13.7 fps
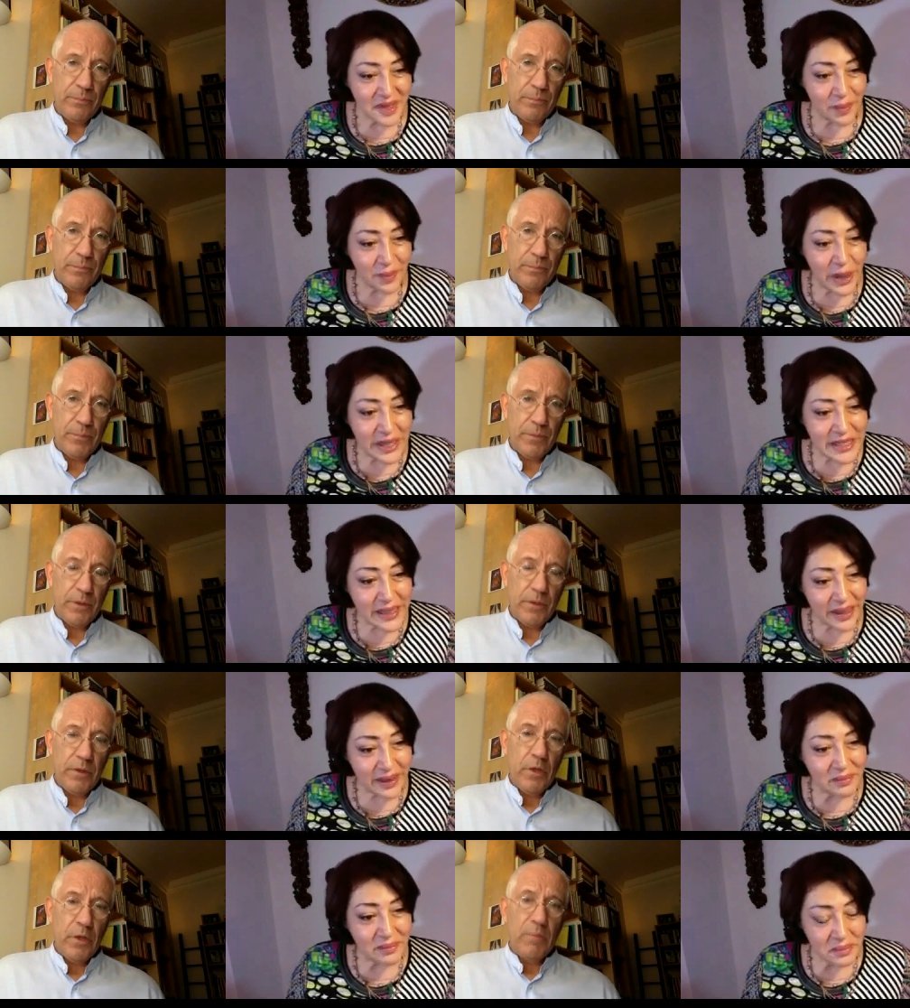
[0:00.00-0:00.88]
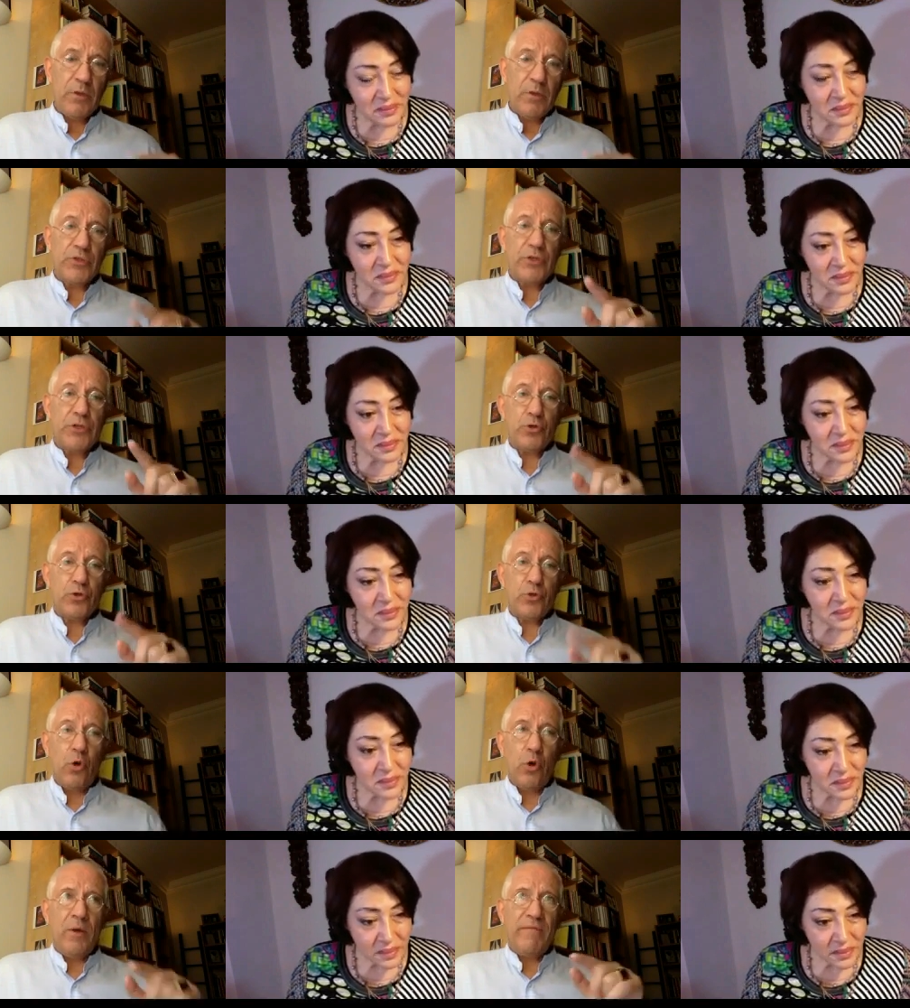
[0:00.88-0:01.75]
Speaker 1: Amazing. The
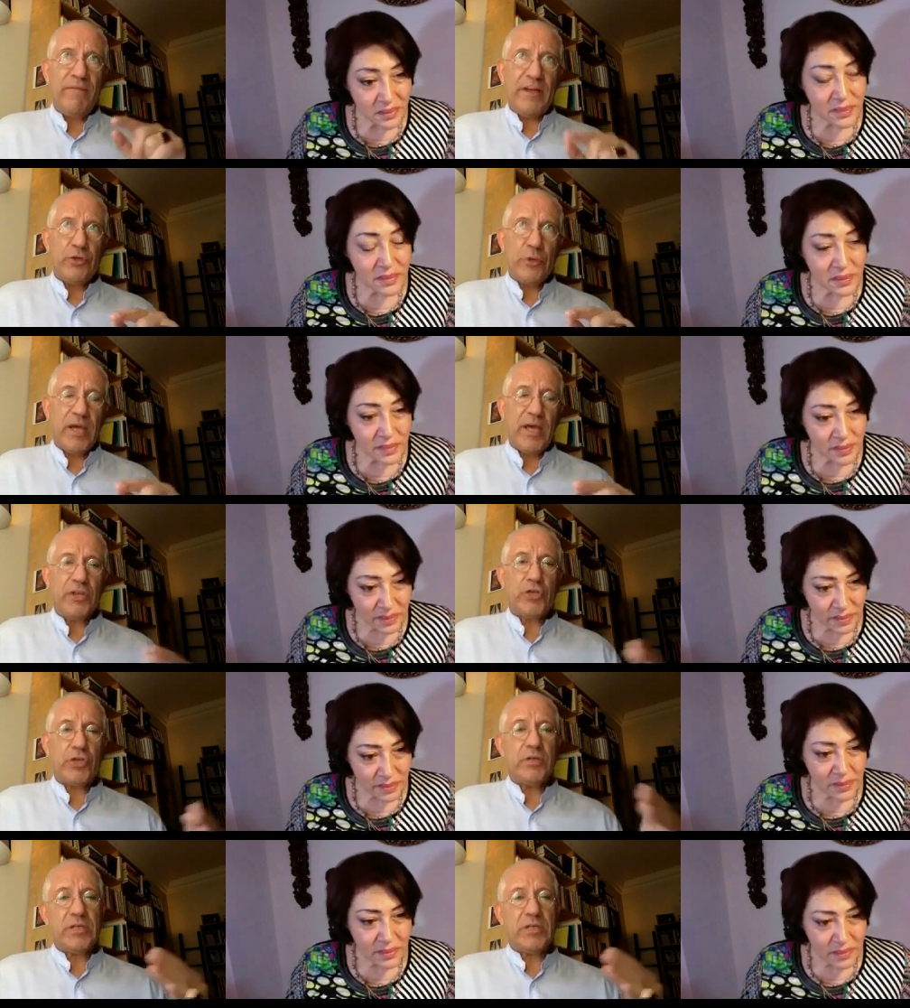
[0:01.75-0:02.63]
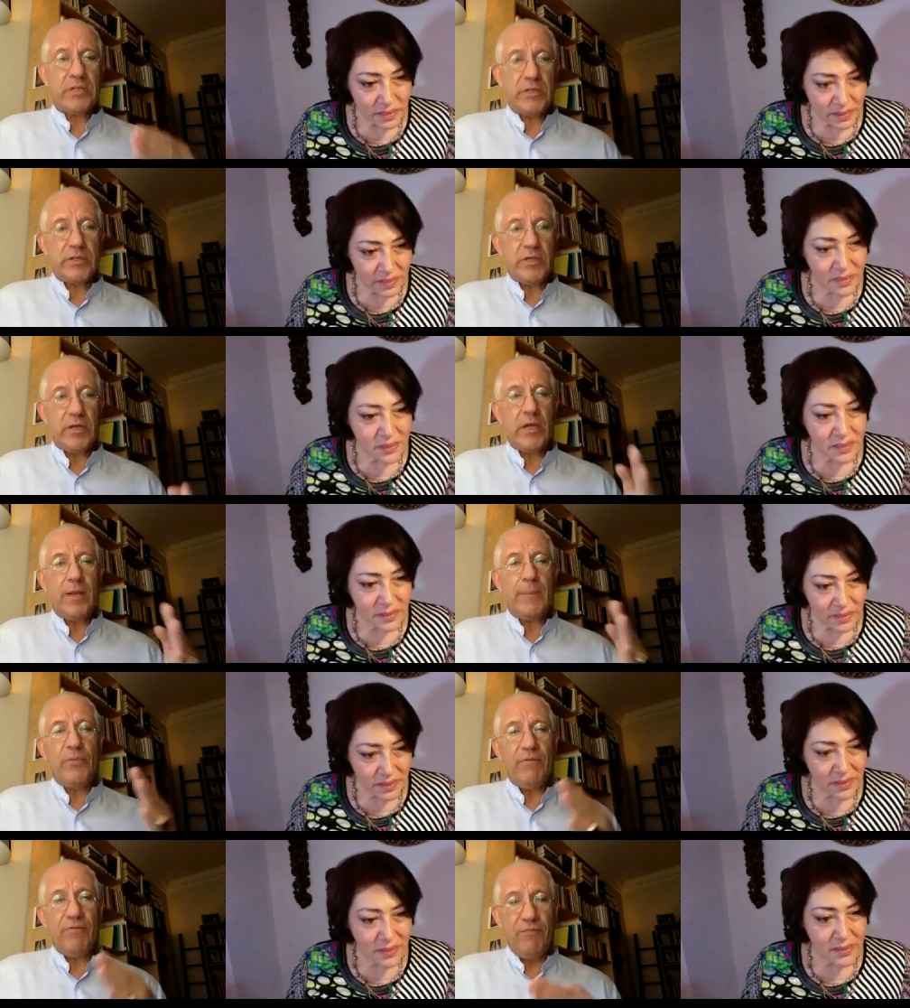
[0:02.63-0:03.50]
trauma of education disturbed
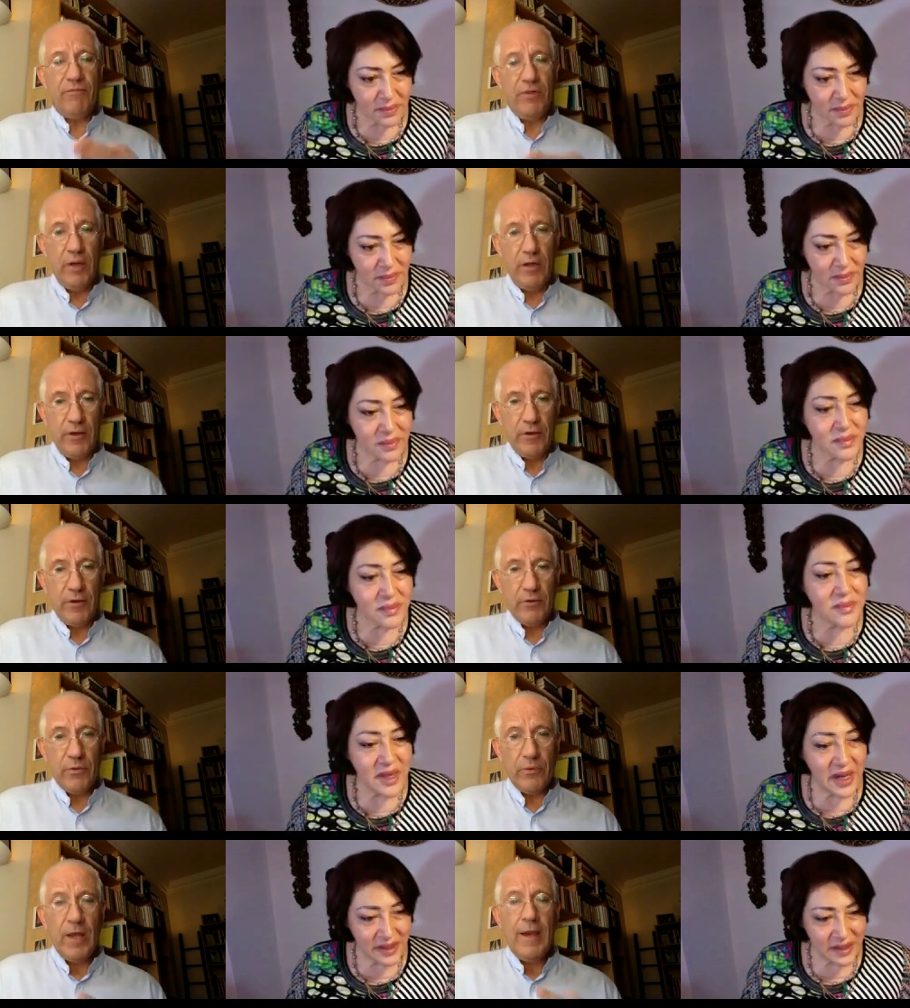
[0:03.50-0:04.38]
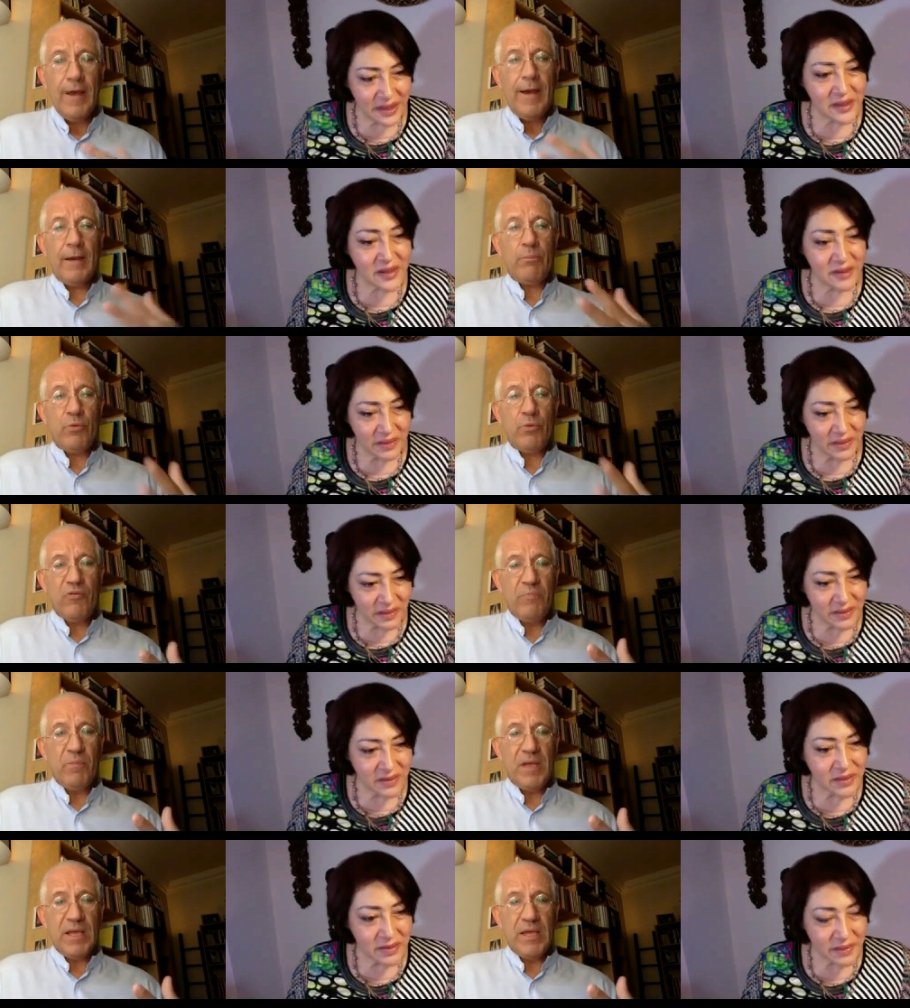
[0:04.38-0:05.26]
the flow and moved
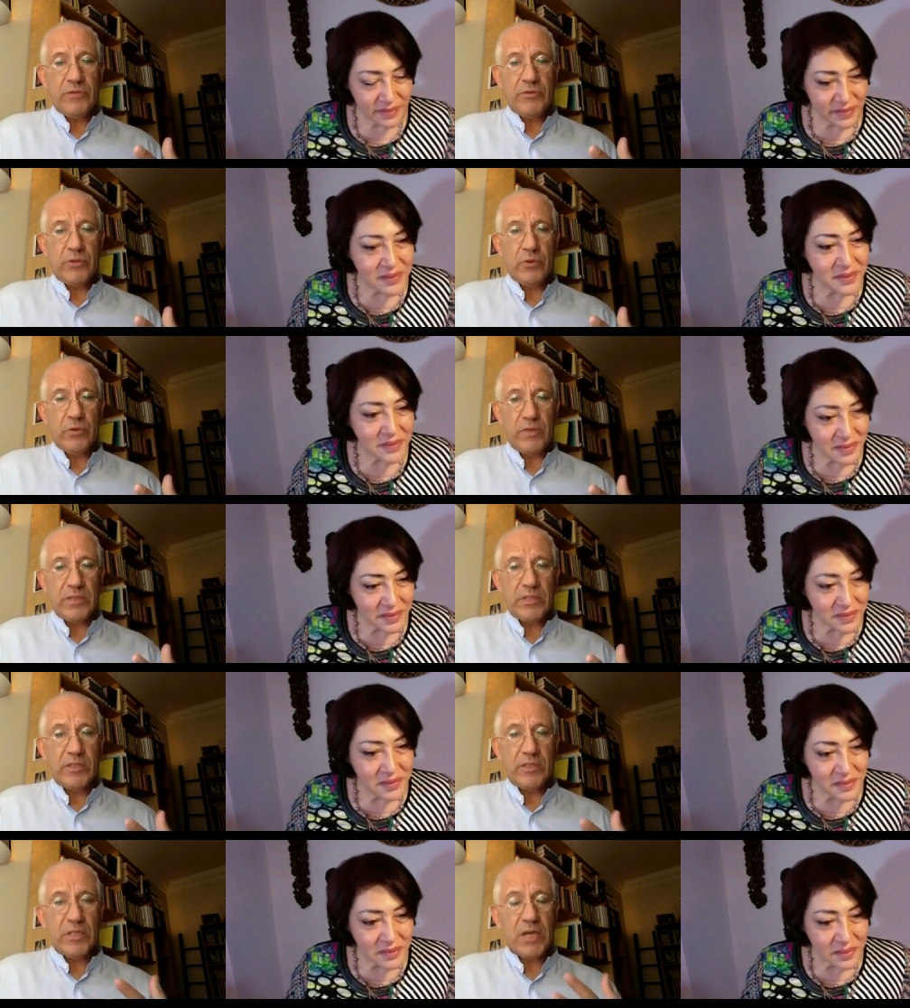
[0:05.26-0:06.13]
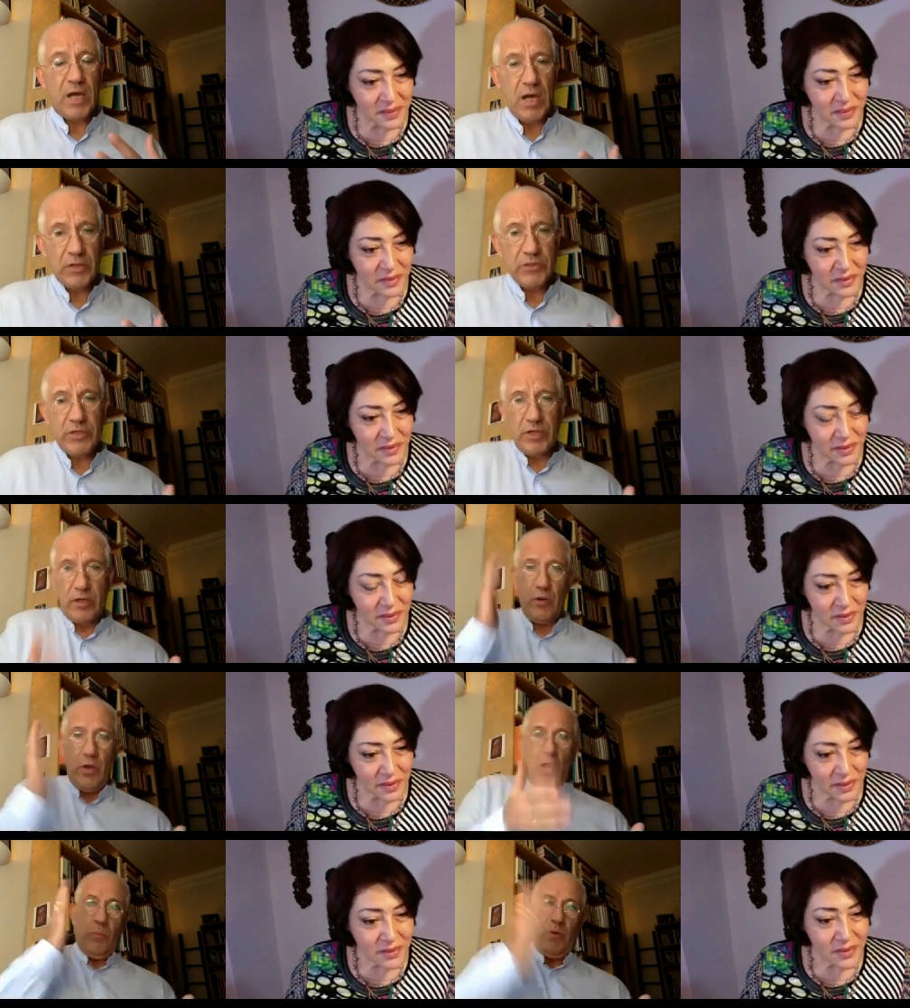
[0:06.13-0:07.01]
me into this staccato,
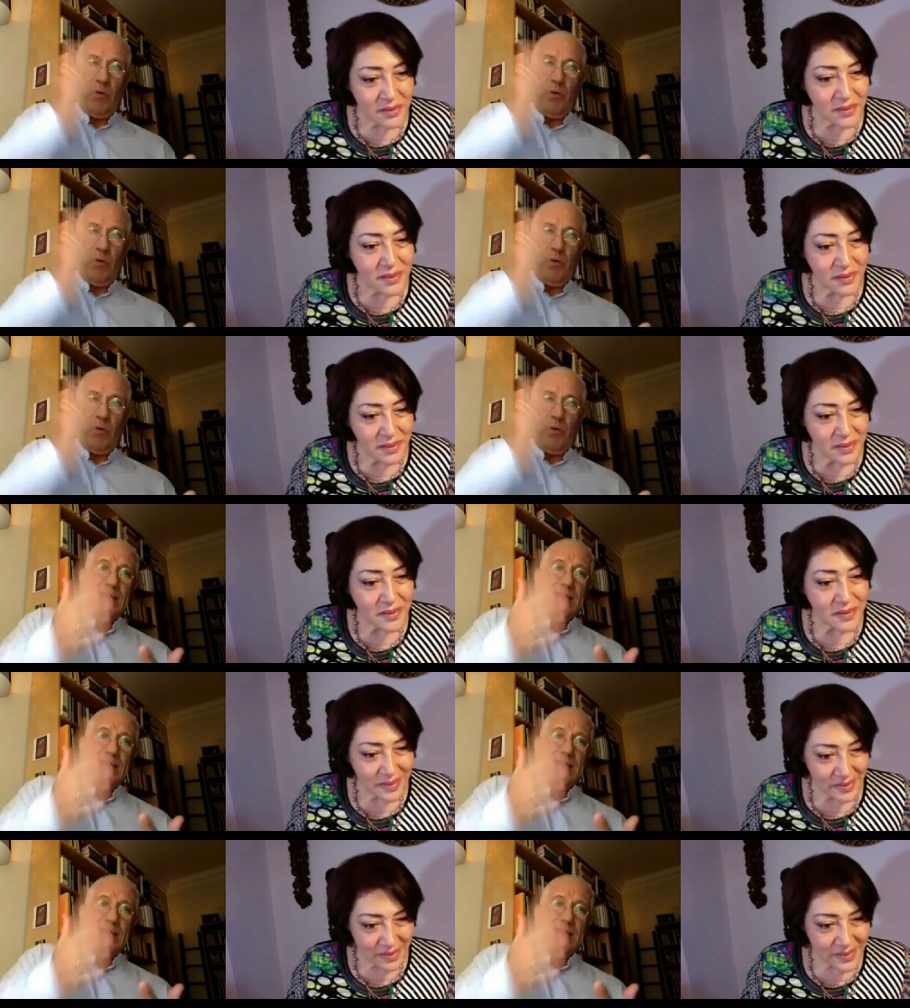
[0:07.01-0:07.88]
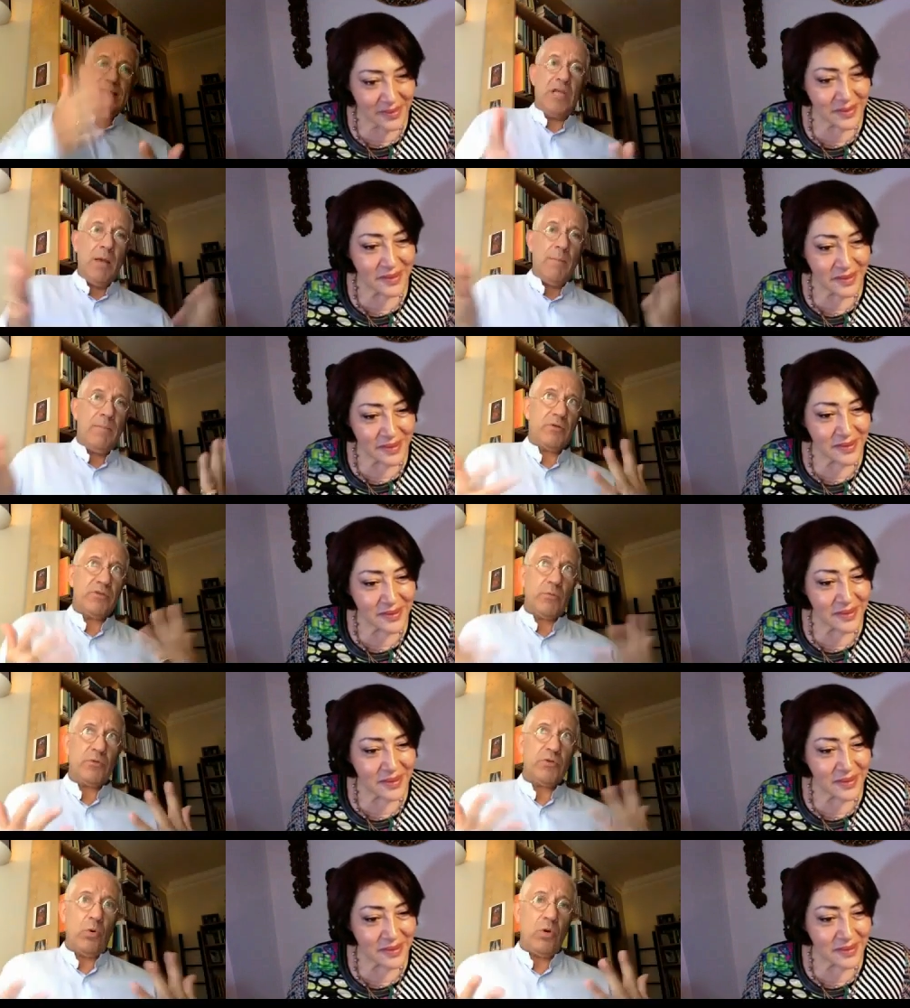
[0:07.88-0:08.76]
which was like this, because it
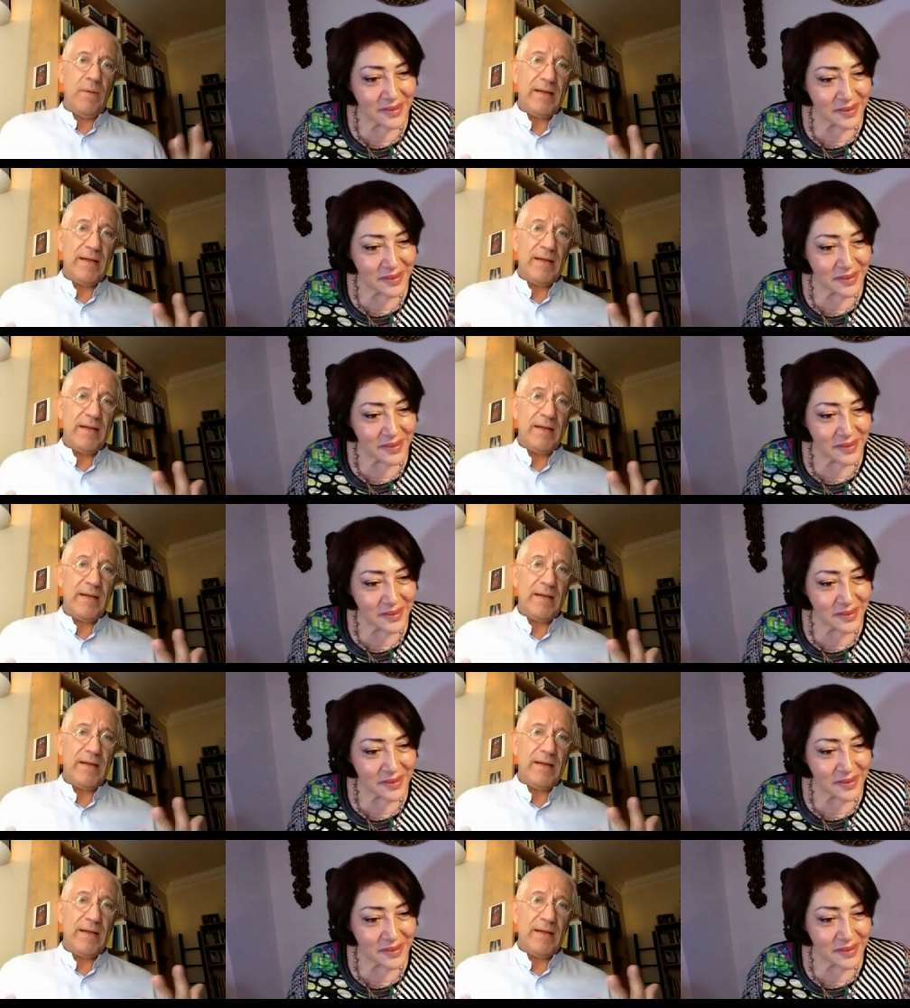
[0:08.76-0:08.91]
was all about